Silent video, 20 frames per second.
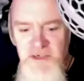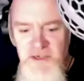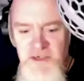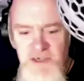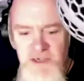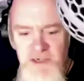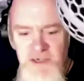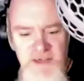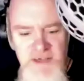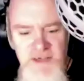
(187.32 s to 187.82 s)

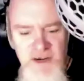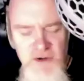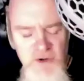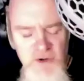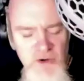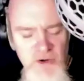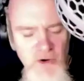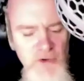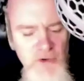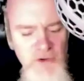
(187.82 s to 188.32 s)
series and I
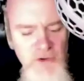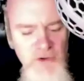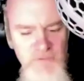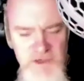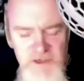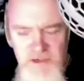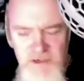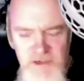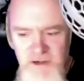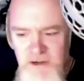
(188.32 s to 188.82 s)
knew Audio
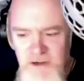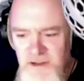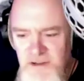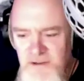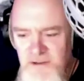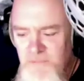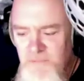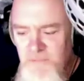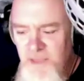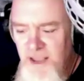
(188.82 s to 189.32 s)
Vision
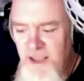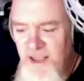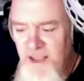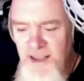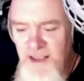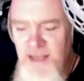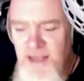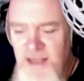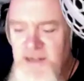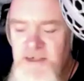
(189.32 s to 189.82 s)

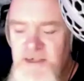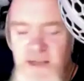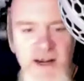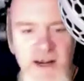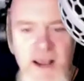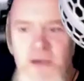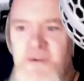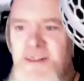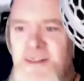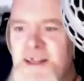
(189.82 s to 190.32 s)
inside
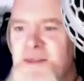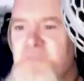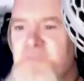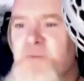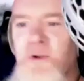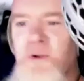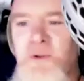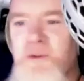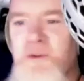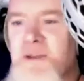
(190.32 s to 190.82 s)
out, and then they
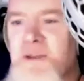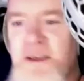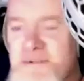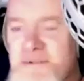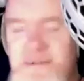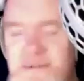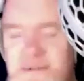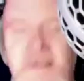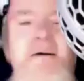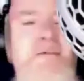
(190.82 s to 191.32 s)
pulled it. I
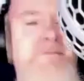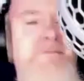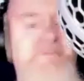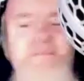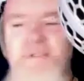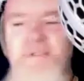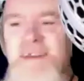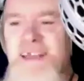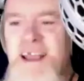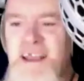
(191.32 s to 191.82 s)
was like, "Oh,
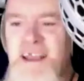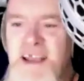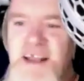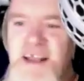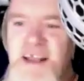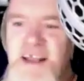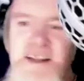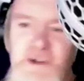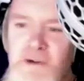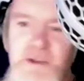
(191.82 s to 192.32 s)
yeah, you're
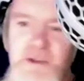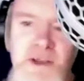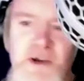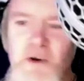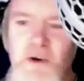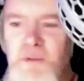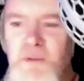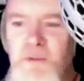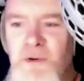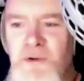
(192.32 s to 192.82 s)
getting this new thing
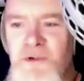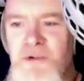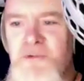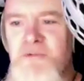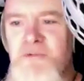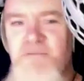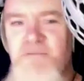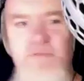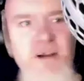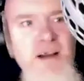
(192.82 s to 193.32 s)
called Pro
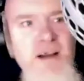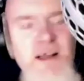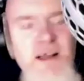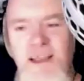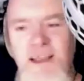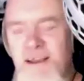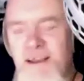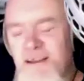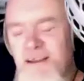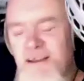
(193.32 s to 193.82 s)
Tools."
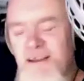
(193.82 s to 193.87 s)
Really?